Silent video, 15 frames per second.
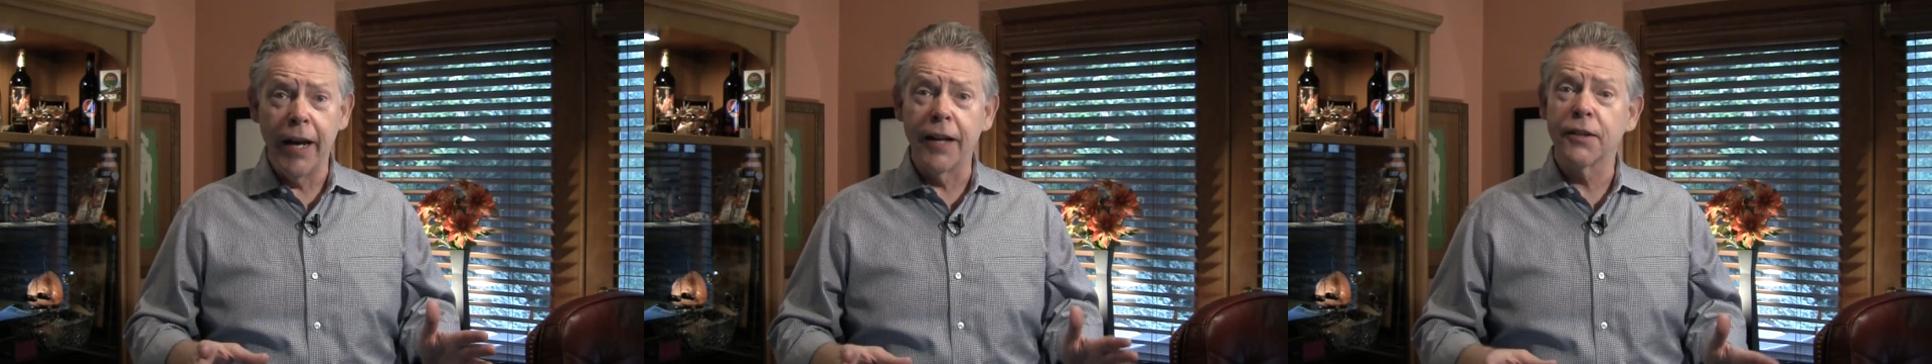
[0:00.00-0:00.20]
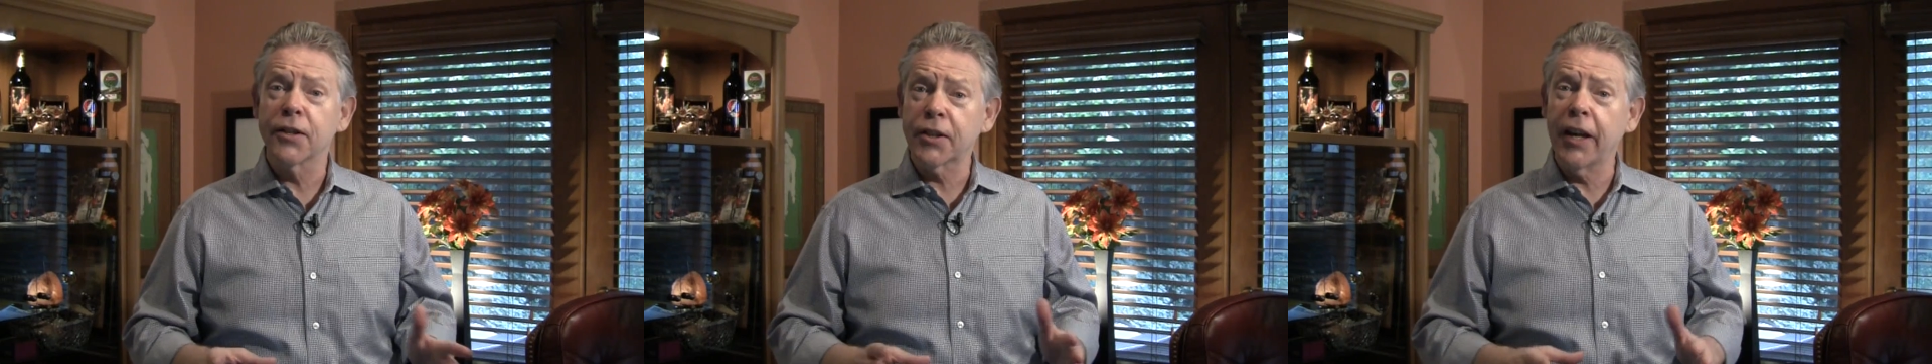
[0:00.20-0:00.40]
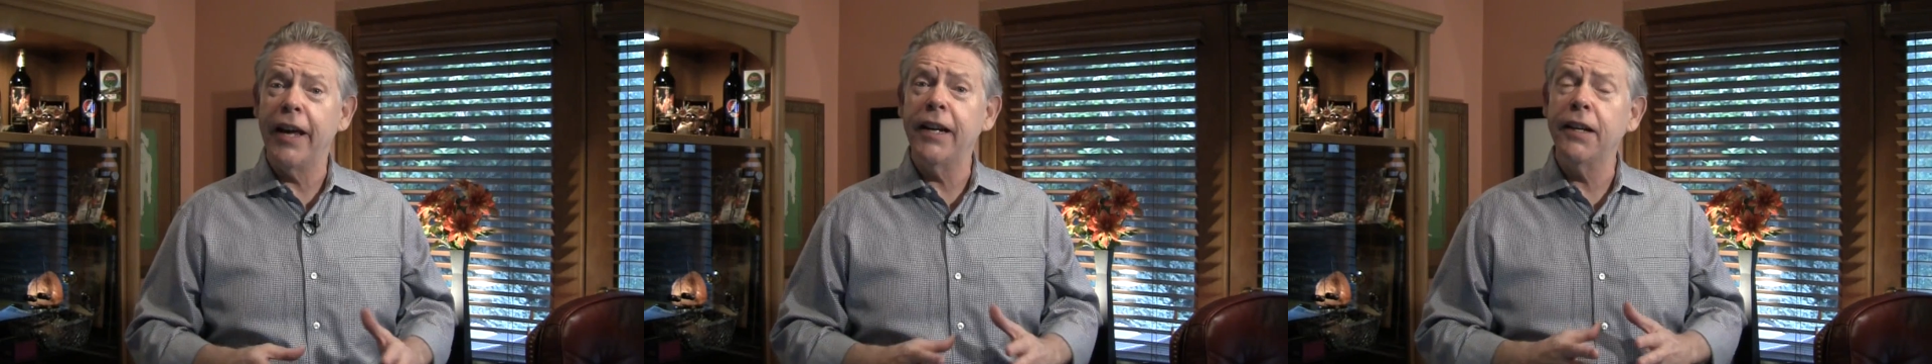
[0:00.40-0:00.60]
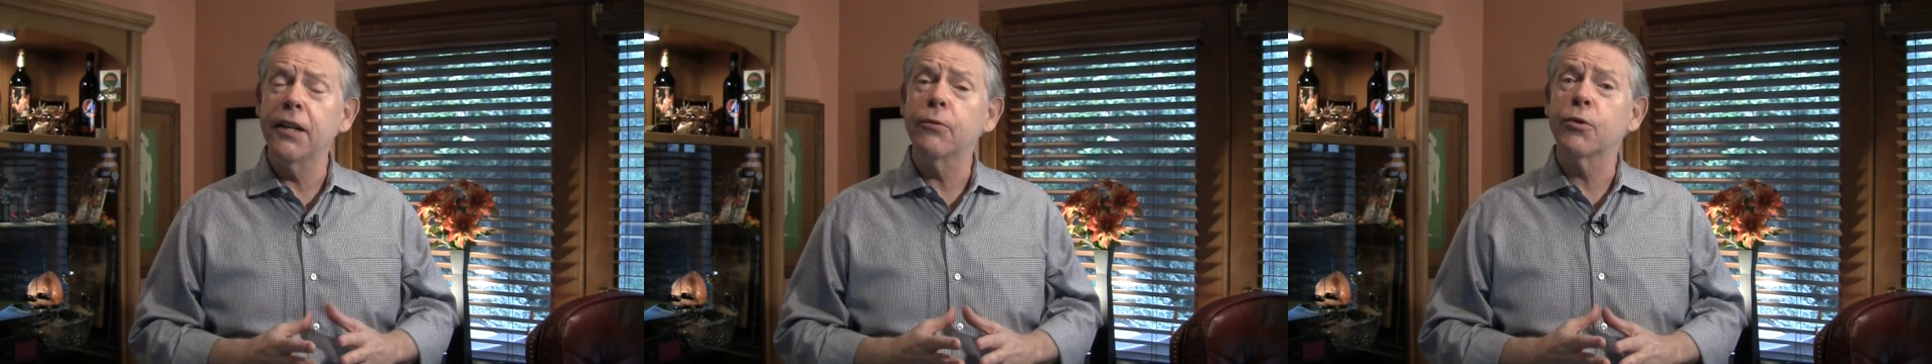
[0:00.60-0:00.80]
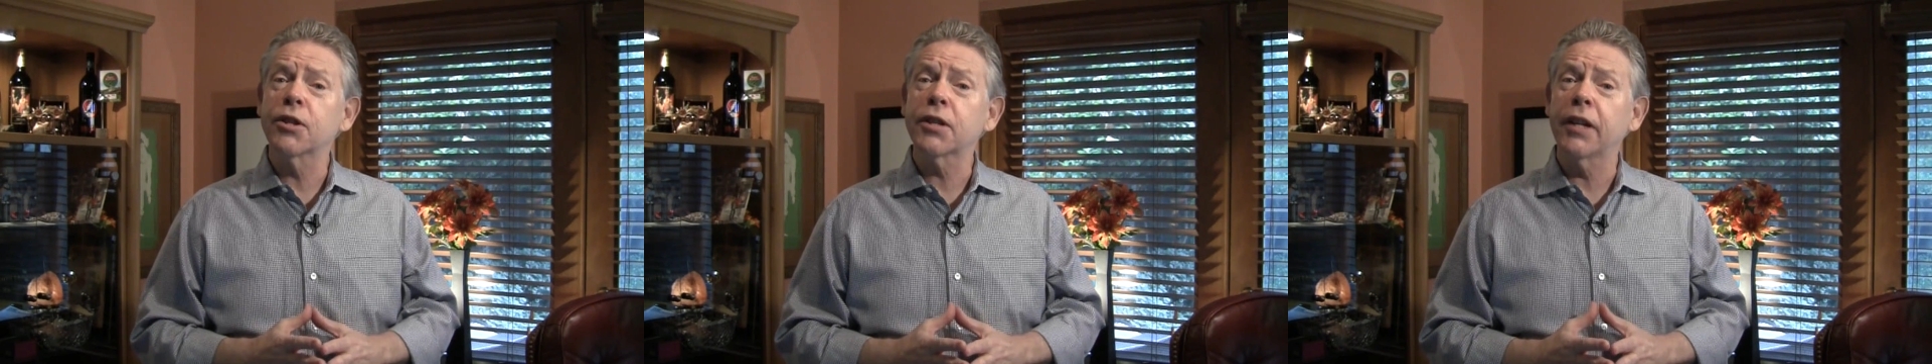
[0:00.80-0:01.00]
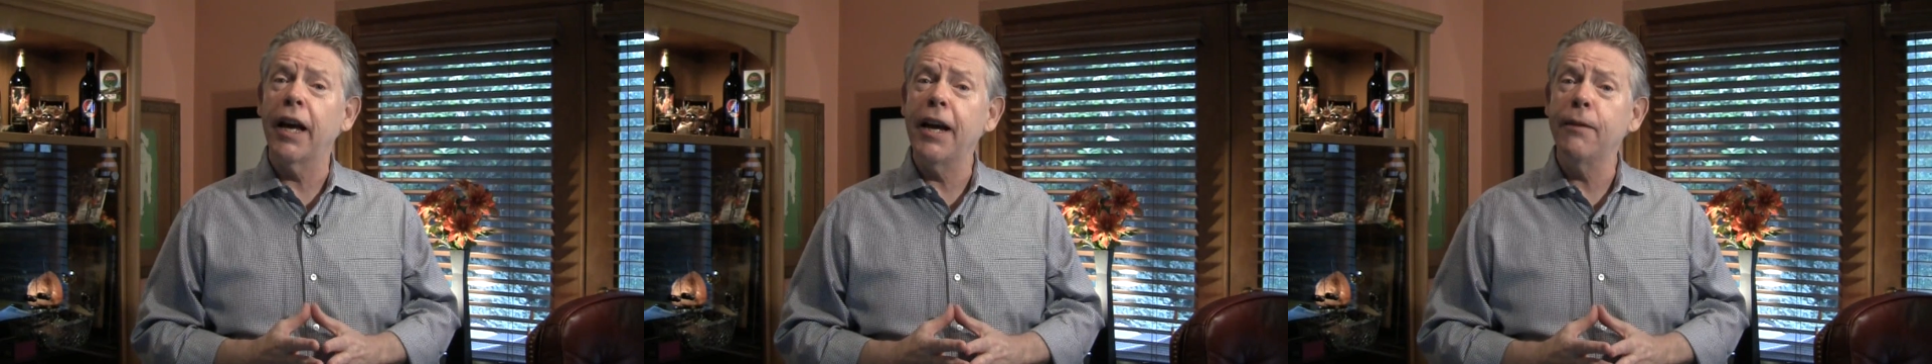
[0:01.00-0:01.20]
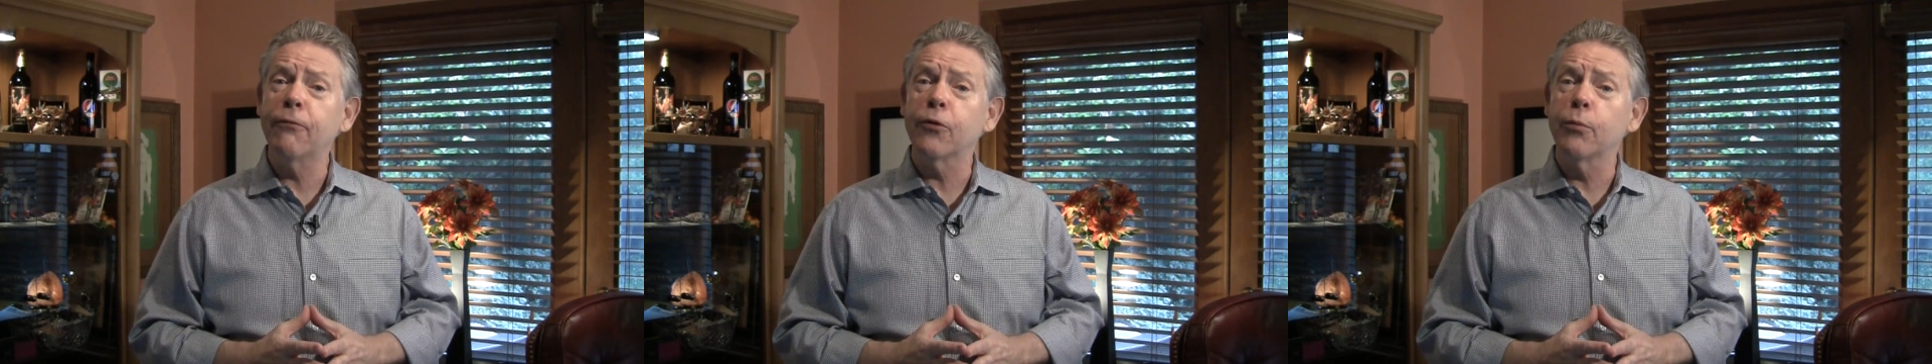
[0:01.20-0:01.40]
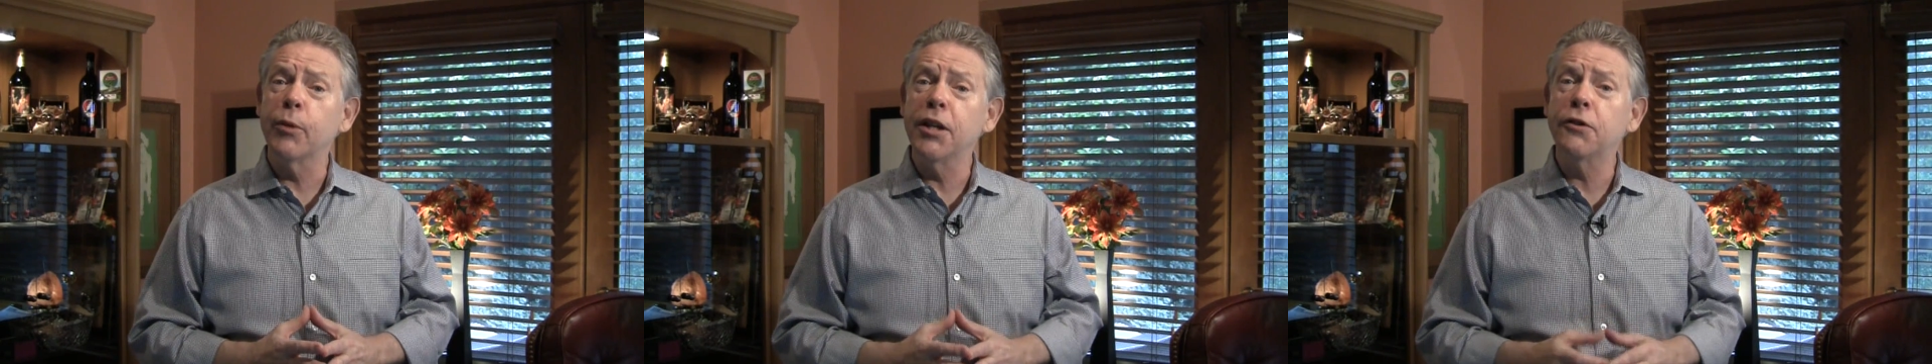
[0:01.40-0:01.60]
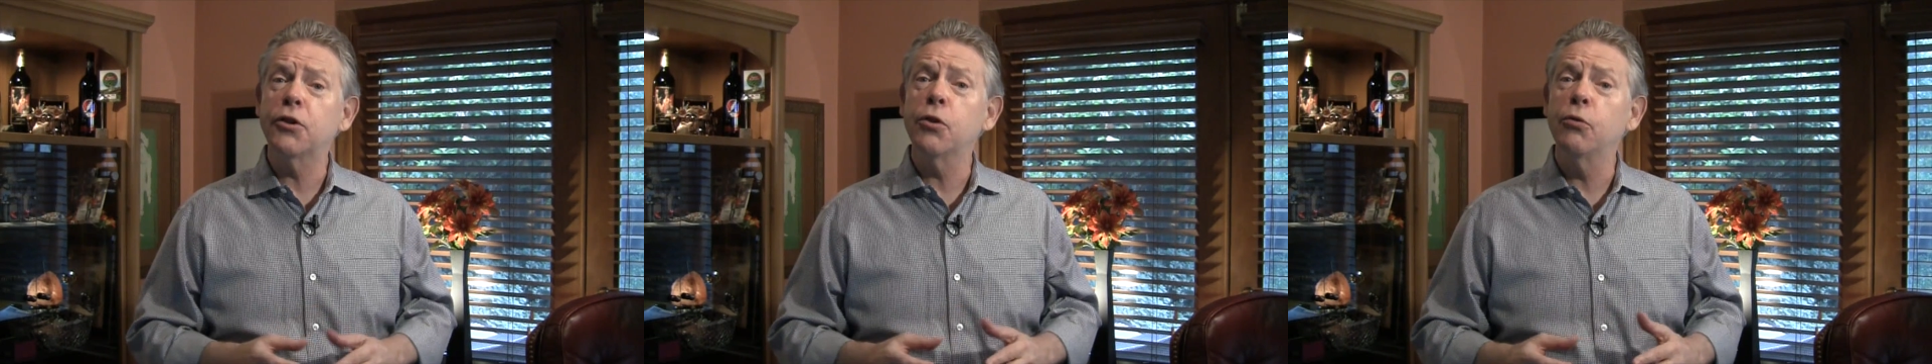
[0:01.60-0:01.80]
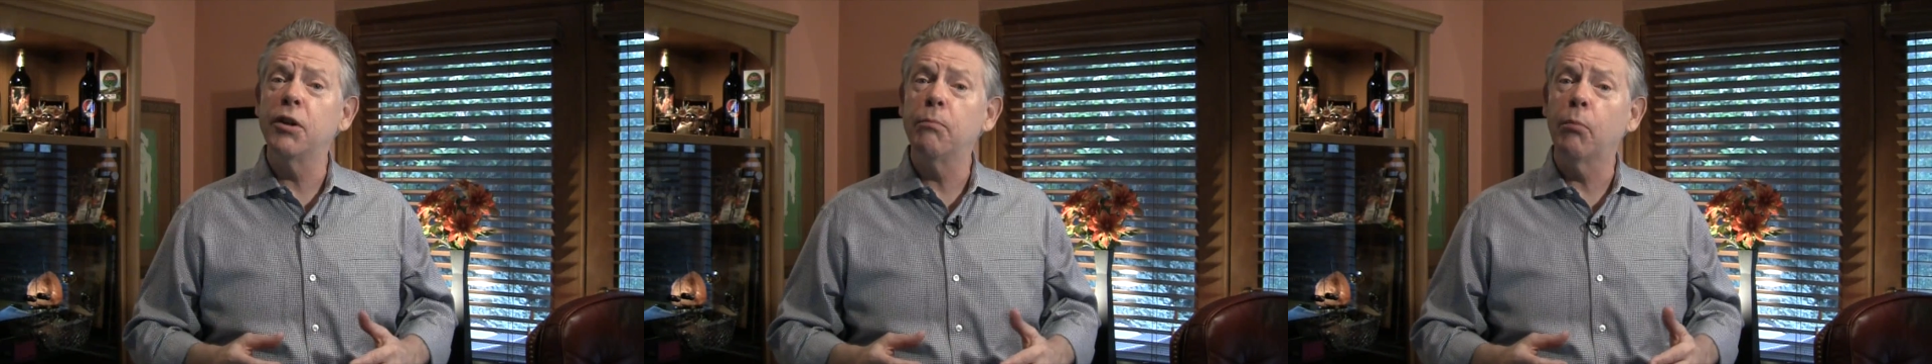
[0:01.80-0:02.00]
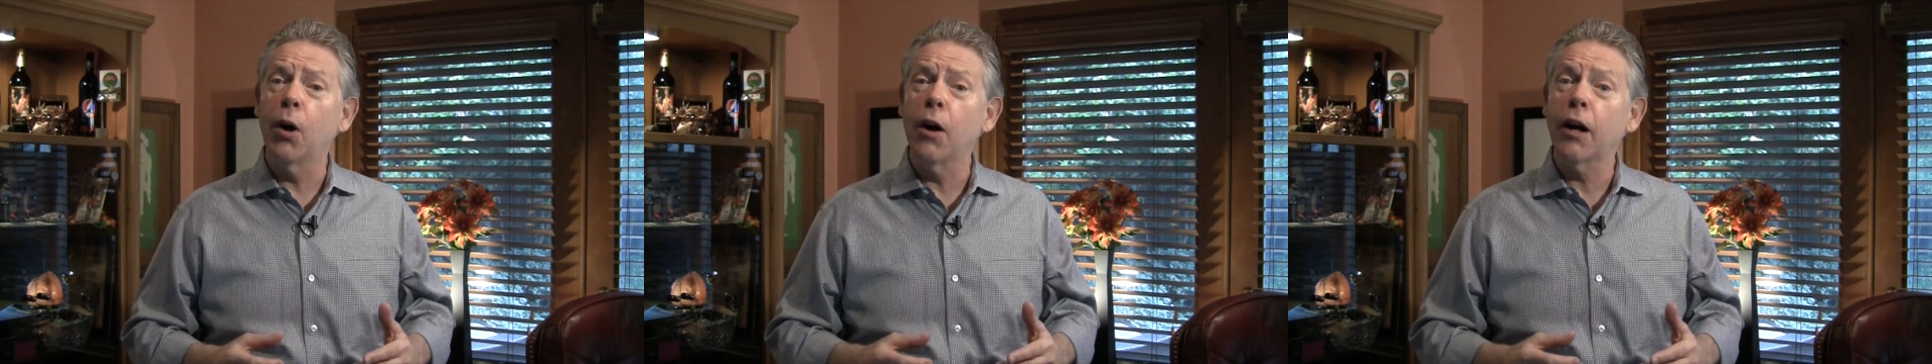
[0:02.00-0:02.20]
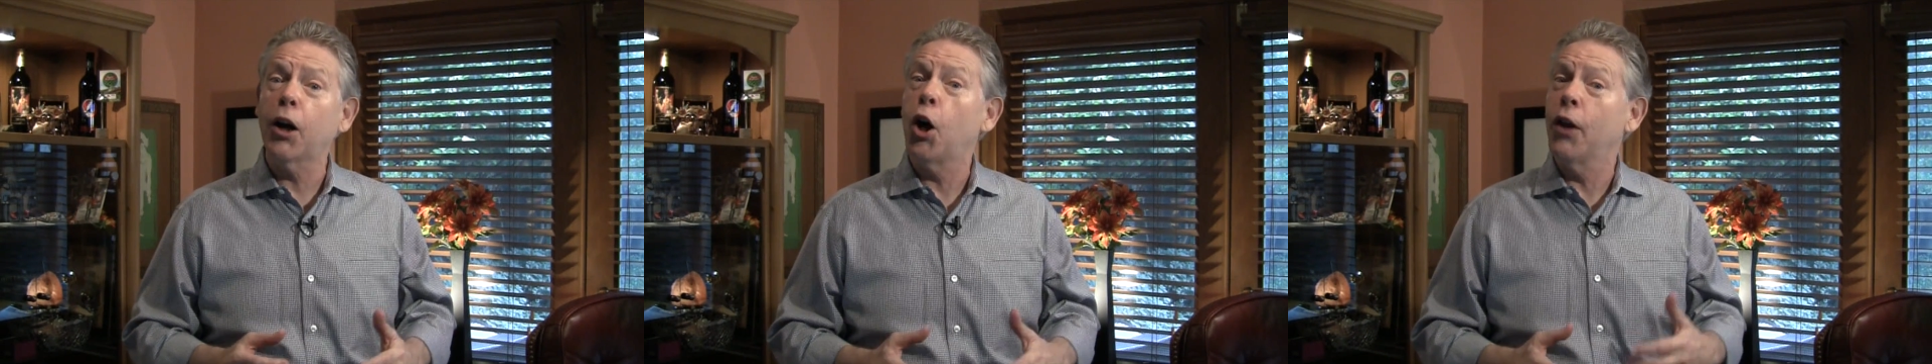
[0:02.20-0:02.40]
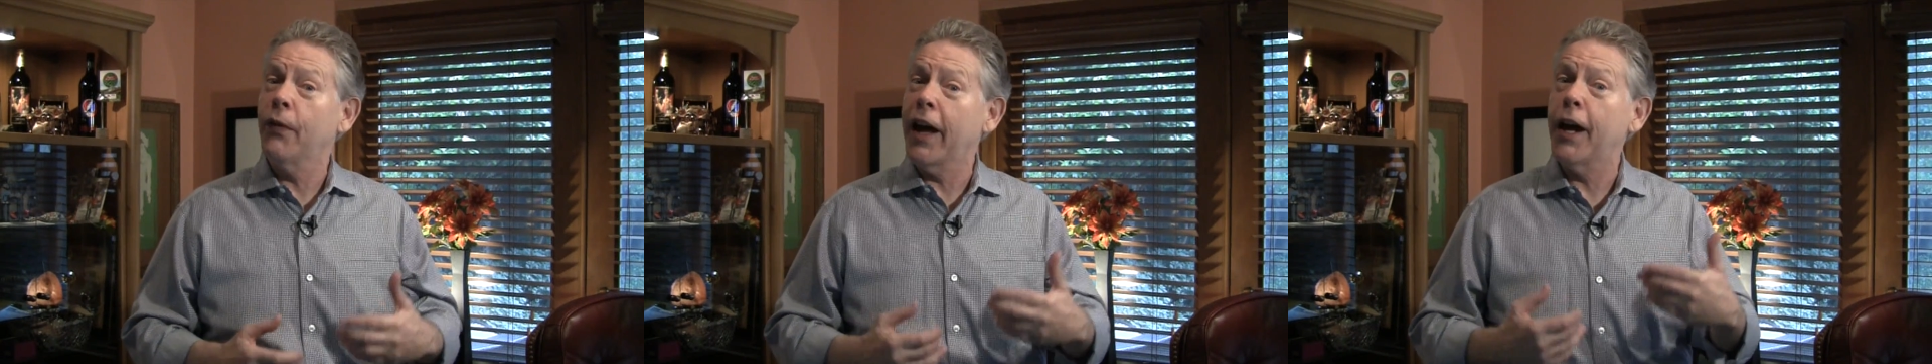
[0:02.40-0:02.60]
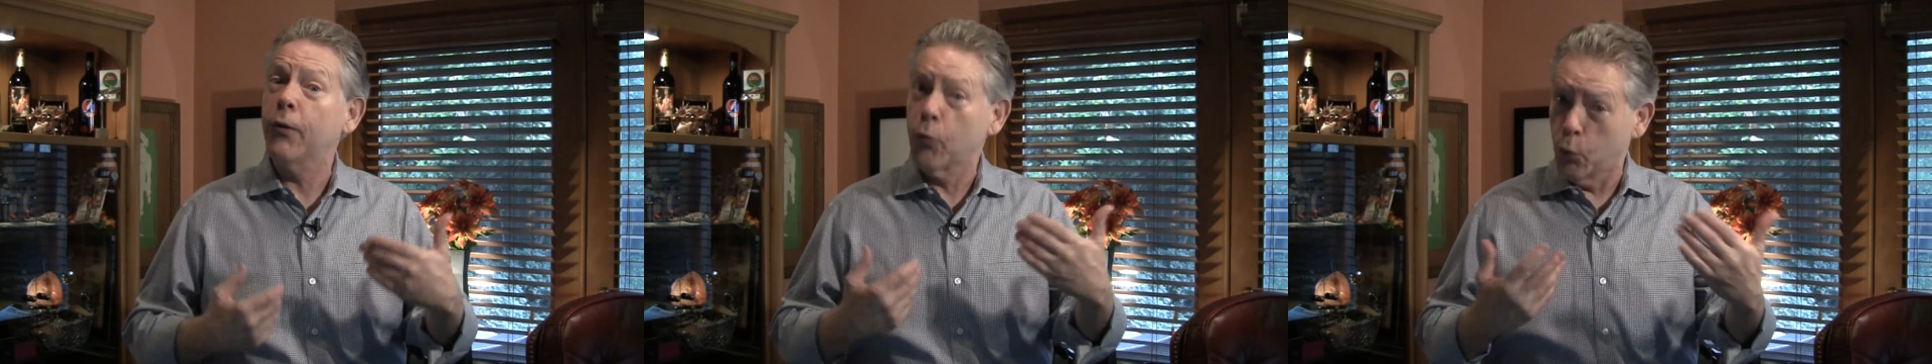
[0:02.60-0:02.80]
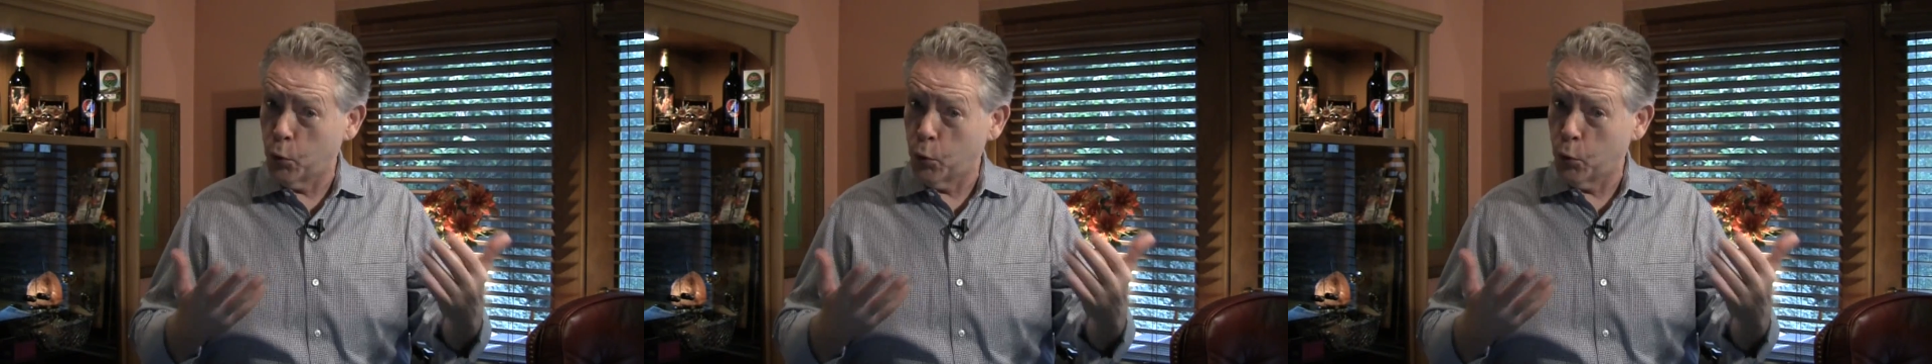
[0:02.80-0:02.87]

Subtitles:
and decided it was time for me to embark on that